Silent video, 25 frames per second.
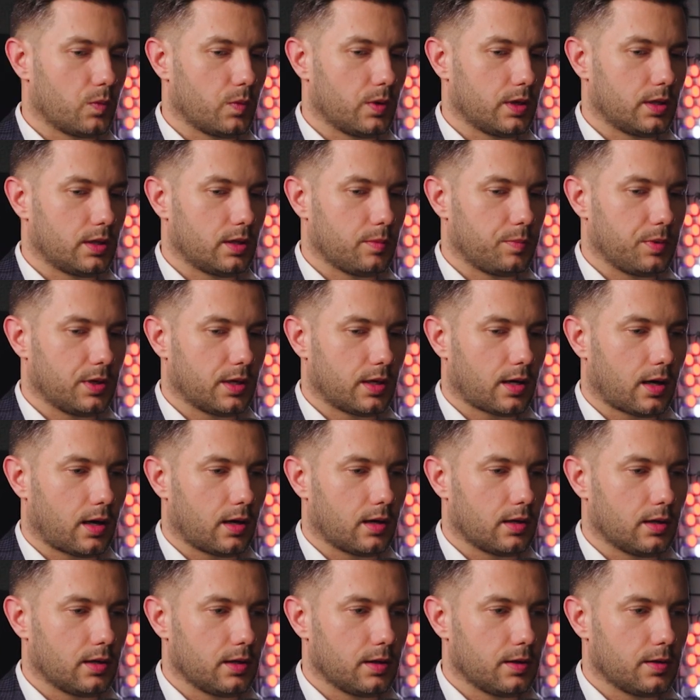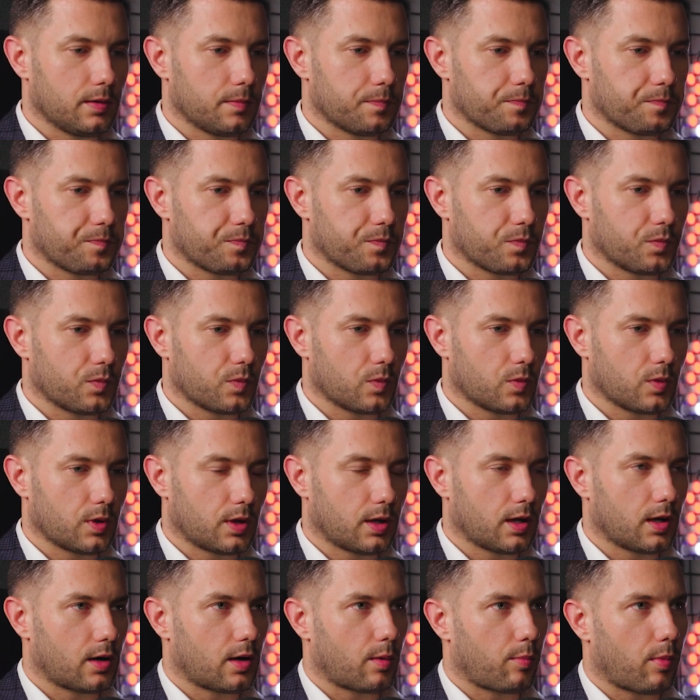we typically
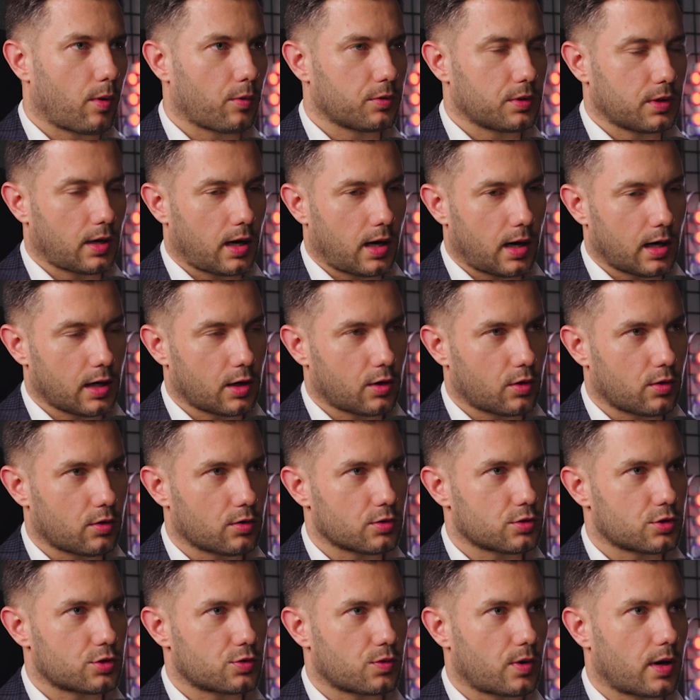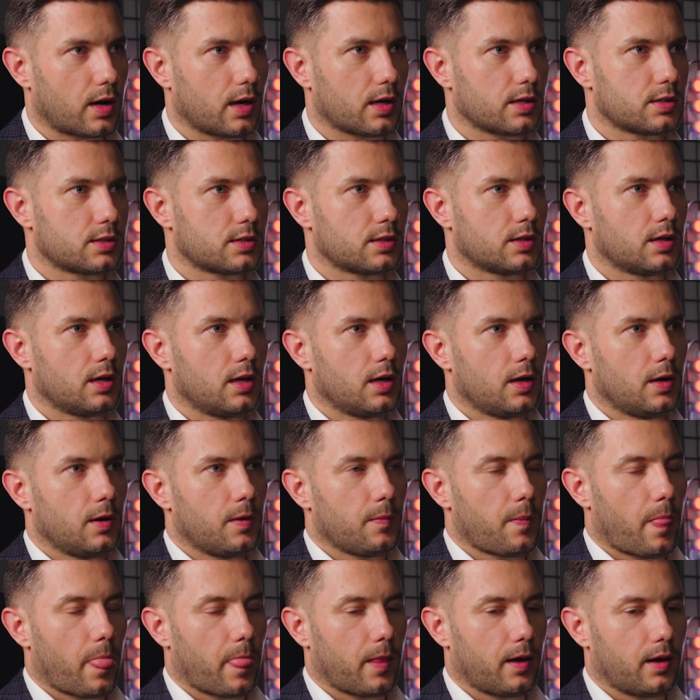care about high contrast
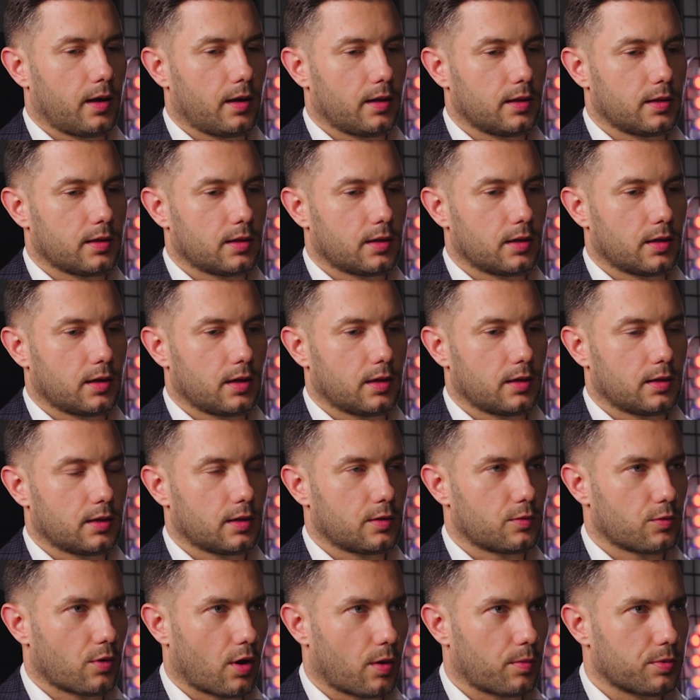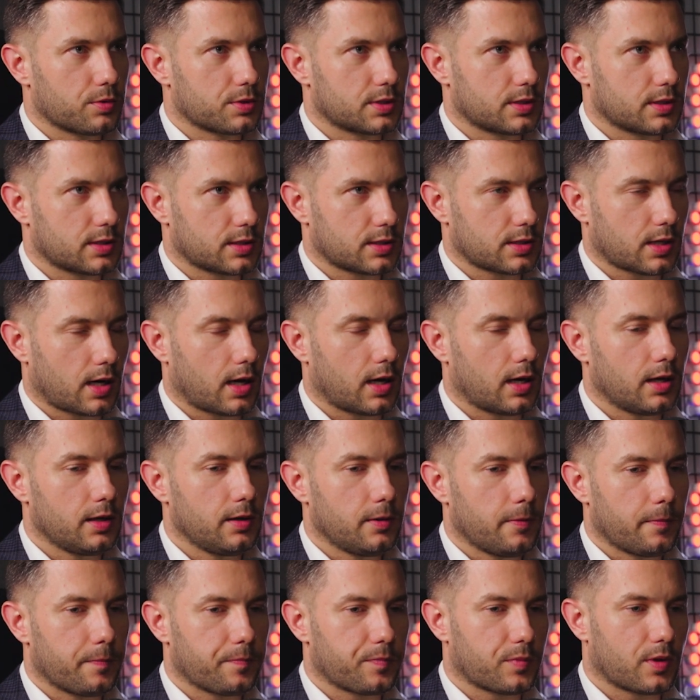and then the robust
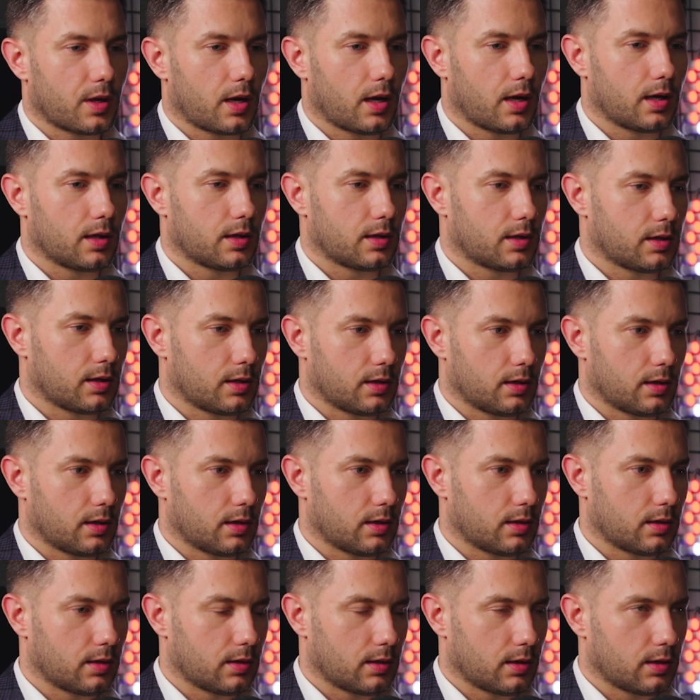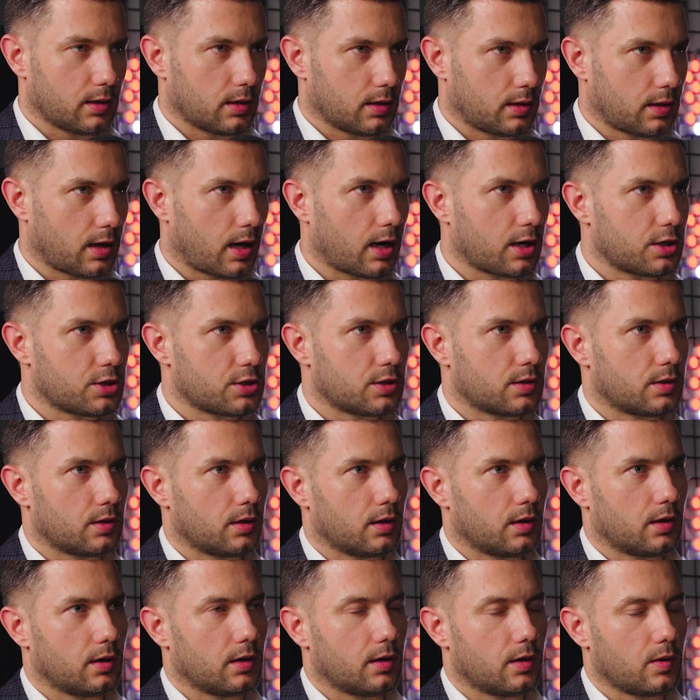design and then the touch
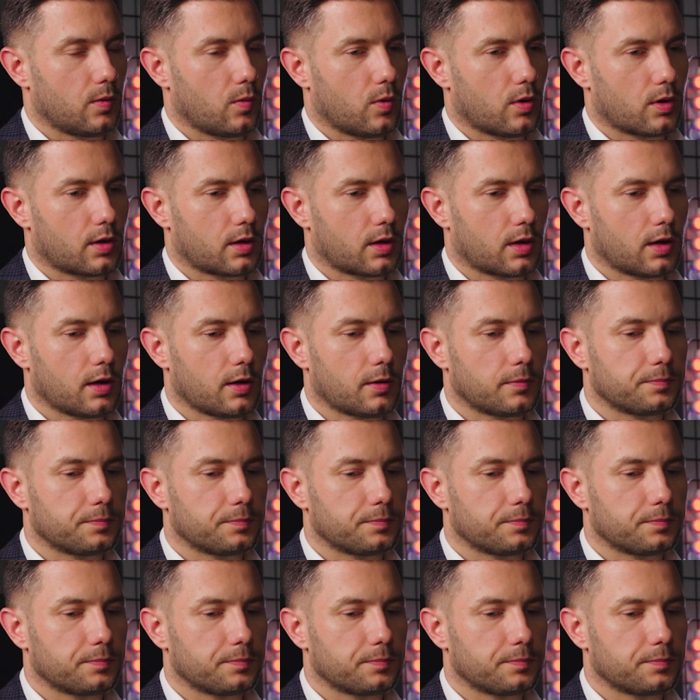working